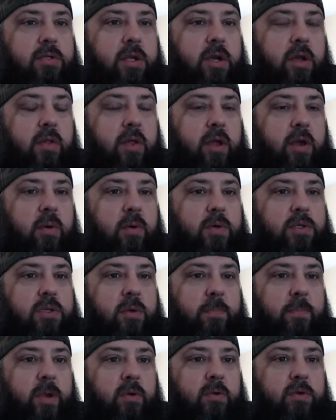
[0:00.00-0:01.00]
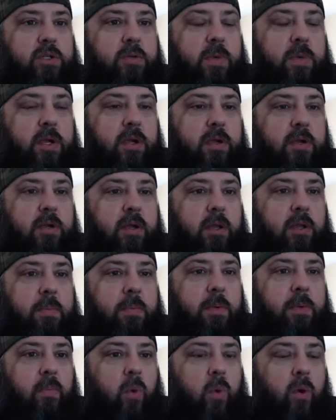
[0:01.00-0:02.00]
They always appeal to me a little
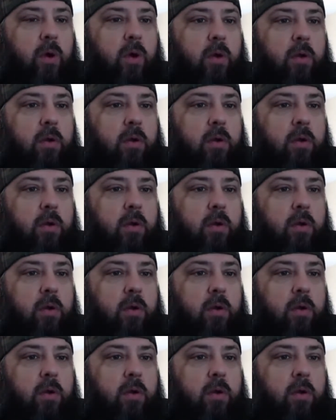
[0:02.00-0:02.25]
bit more.